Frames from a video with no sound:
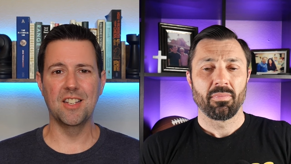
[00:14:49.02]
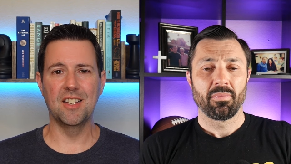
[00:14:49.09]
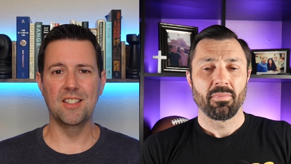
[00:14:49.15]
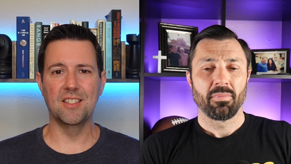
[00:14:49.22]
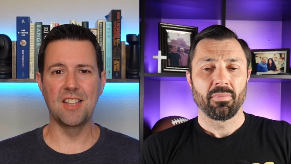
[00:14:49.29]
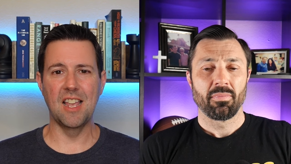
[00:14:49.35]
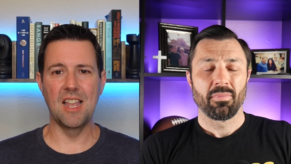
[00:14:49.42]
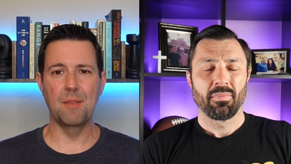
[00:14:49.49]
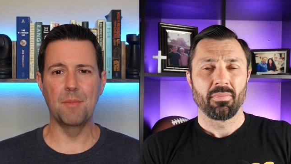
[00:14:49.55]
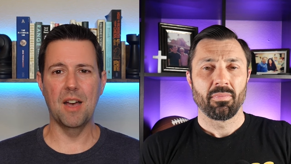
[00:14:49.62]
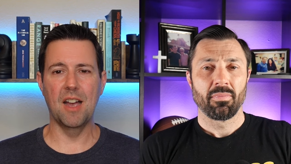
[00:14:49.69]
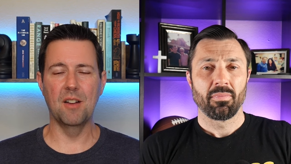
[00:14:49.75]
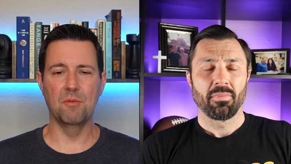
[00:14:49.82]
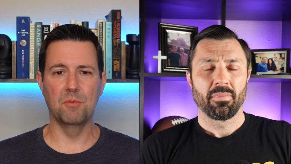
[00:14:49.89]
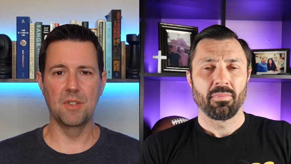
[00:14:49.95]
Speaker 1: in his game.
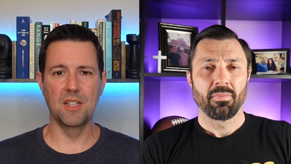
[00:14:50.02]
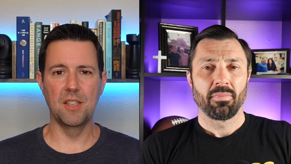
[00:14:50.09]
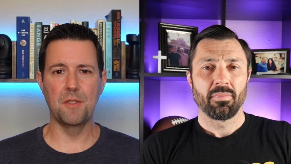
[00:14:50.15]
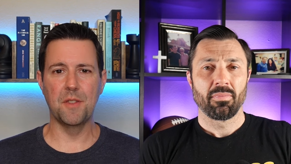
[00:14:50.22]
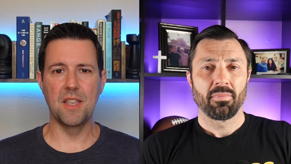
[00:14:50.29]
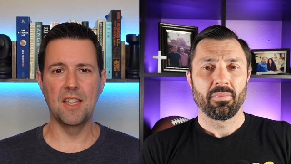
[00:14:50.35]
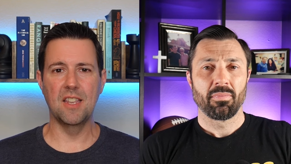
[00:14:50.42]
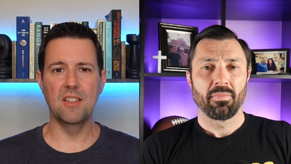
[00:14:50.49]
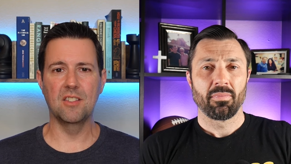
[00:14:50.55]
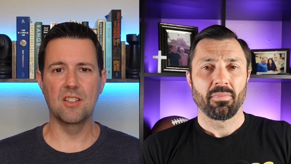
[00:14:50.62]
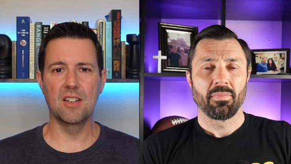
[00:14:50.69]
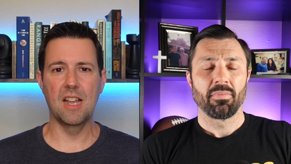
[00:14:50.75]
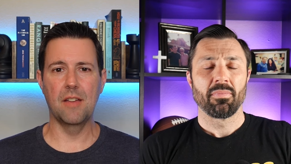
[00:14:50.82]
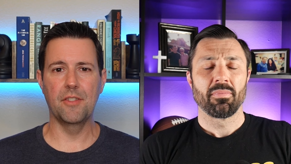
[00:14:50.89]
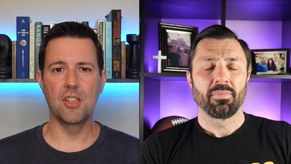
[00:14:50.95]
I really think he's
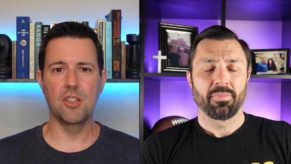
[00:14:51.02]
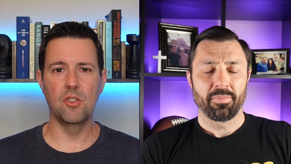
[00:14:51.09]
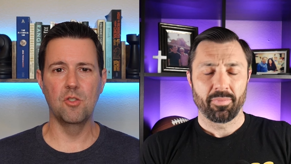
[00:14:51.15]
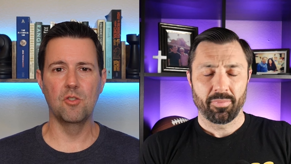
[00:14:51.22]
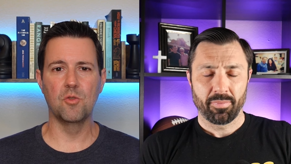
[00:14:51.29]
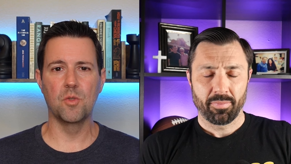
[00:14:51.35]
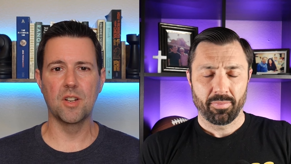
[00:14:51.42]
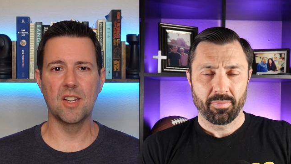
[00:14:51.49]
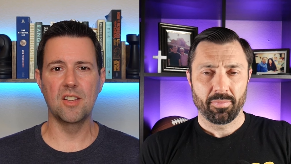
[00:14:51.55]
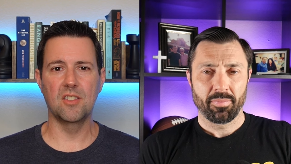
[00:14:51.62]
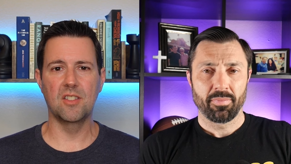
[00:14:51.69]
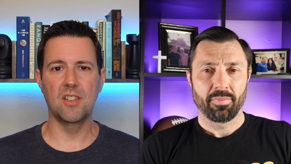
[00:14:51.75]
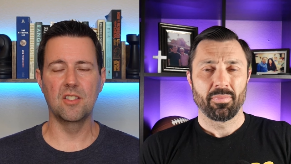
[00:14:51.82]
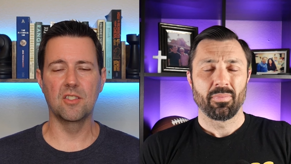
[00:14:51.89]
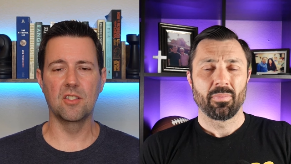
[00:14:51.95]
going to have a huge rookie
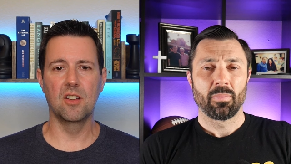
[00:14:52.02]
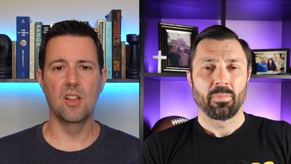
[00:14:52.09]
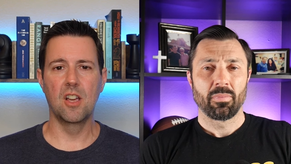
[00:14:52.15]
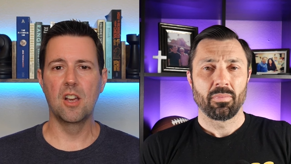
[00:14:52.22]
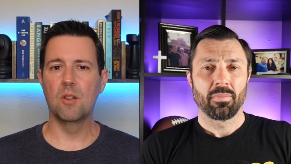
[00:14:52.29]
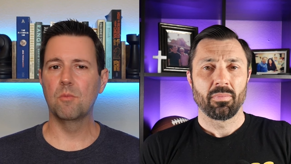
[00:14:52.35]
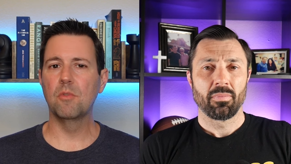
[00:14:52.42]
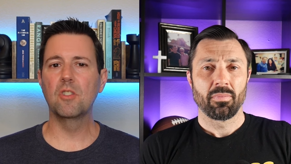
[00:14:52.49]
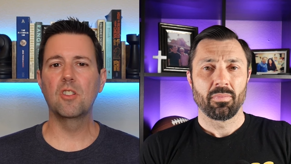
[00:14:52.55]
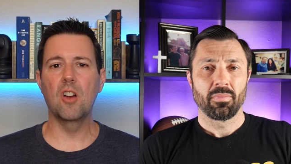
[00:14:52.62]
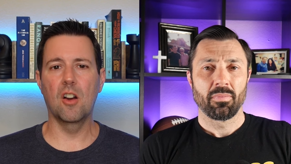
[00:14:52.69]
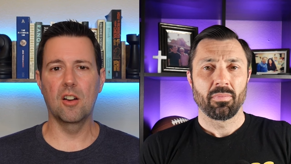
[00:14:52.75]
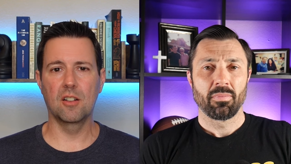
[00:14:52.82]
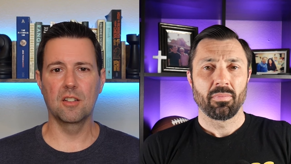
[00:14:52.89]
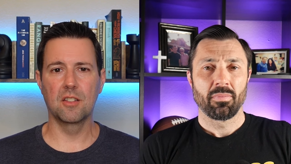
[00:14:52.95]
season,
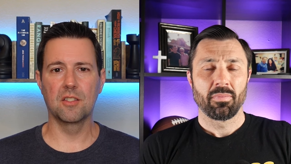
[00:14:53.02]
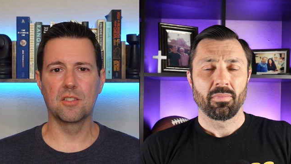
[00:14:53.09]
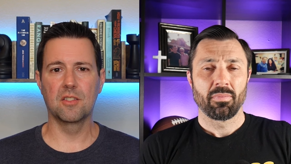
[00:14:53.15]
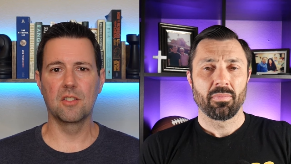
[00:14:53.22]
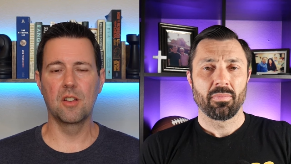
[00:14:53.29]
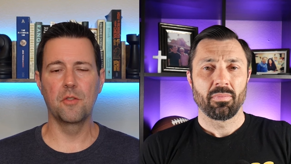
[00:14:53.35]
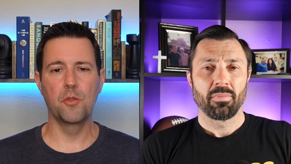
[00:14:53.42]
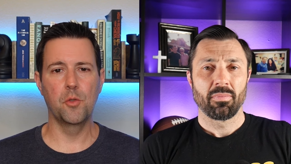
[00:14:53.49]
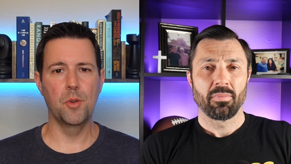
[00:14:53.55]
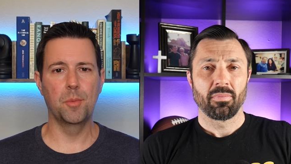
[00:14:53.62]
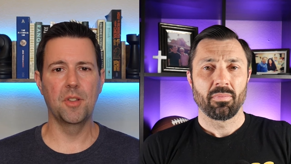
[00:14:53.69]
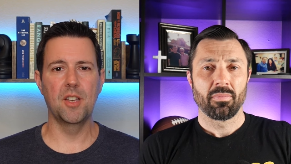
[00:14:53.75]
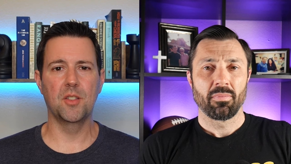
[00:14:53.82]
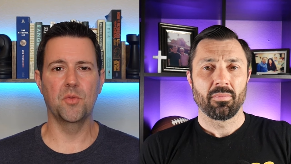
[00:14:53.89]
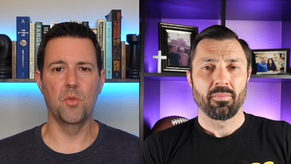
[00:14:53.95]
regardless of who he
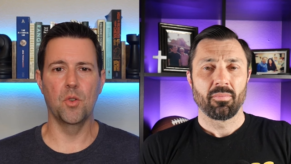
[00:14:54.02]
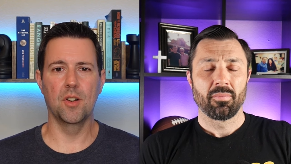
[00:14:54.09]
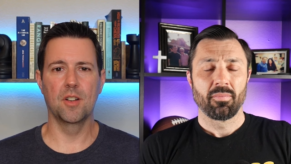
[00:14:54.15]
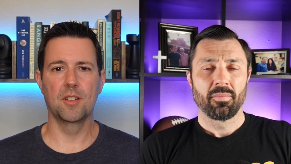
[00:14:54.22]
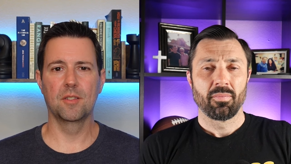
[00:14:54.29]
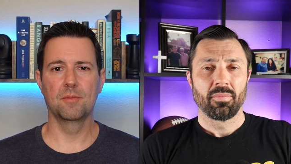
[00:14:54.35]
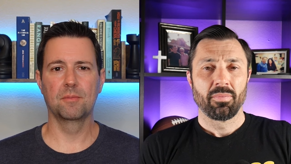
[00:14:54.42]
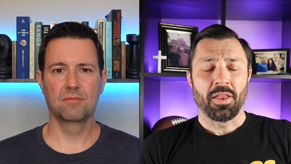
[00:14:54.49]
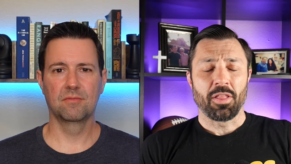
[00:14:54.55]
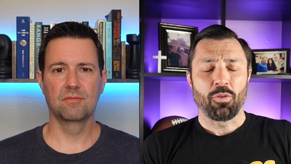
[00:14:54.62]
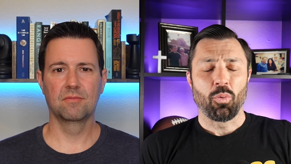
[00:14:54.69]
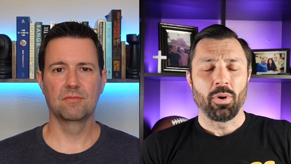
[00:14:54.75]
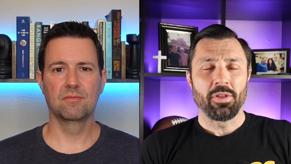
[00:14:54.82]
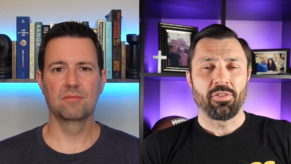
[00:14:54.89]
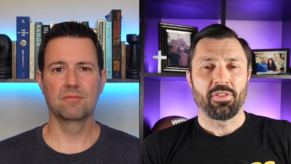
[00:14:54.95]
plays for. And at
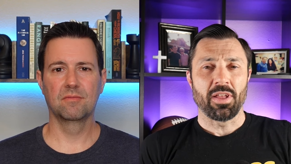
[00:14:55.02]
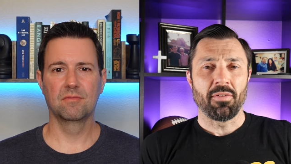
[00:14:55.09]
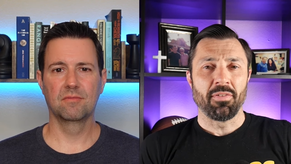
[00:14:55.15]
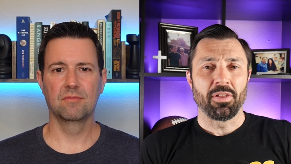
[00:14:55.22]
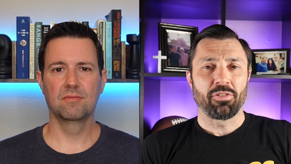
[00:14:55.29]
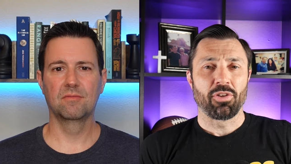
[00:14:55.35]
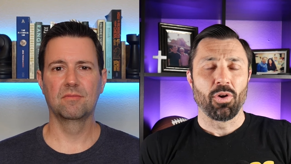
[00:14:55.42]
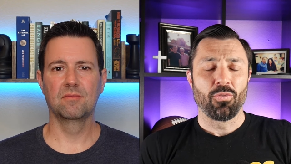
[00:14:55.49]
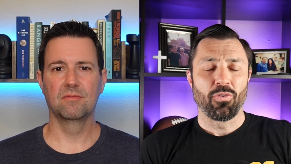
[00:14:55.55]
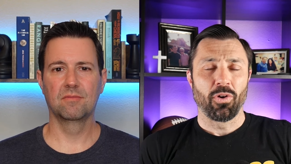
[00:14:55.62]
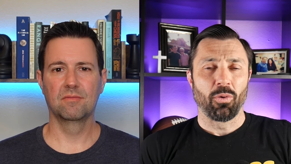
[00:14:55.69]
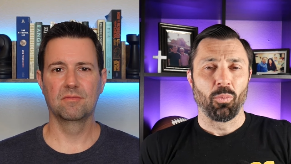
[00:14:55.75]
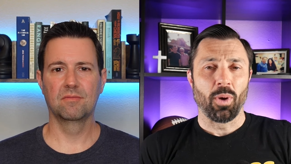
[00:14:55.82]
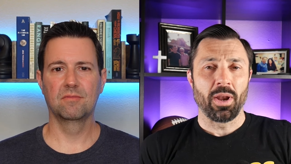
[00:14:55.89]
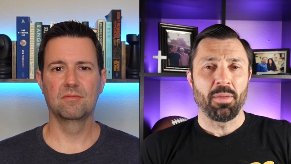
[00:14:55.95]
Speaker 2: 27, let's go for a
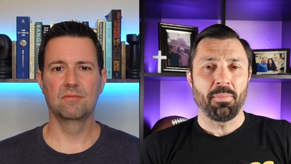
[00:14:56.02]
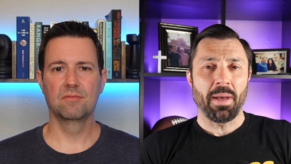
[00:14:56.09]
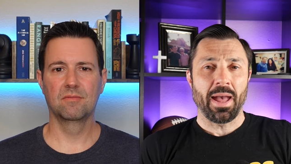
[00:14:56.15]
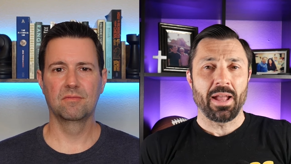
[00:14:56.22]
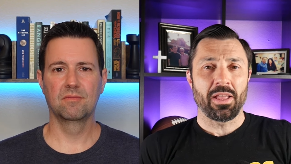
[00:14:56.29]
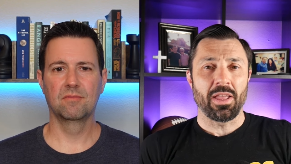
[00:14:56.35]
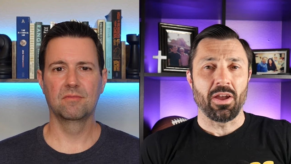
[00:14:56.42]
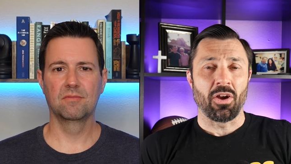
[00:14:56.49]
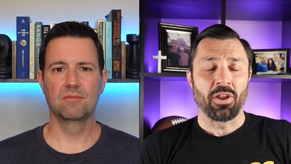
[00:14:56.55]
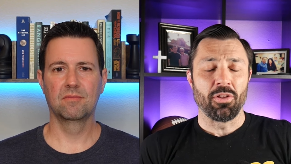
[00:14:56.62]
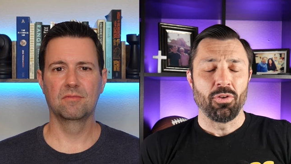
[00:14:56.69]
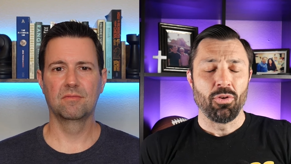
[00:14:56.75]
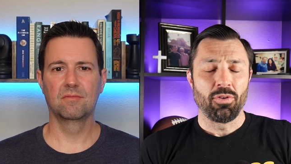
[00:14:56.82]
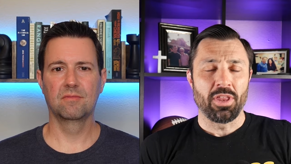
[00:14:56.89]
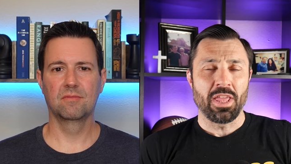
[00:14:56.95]
running back on a
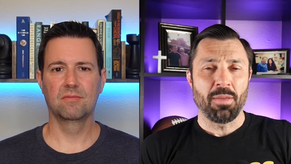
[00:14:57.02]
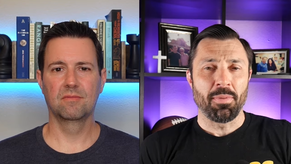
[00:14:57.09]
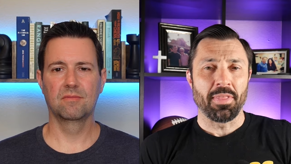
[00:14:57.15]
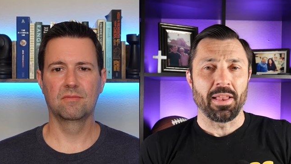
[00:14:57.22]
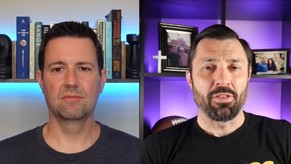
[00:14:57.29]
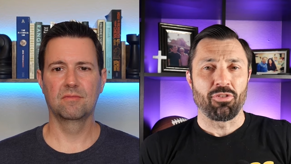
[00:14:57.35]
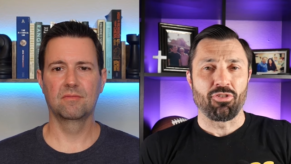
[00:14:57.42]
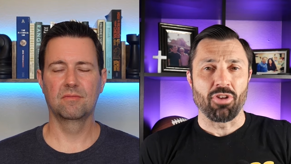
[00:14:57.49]
new team, and that is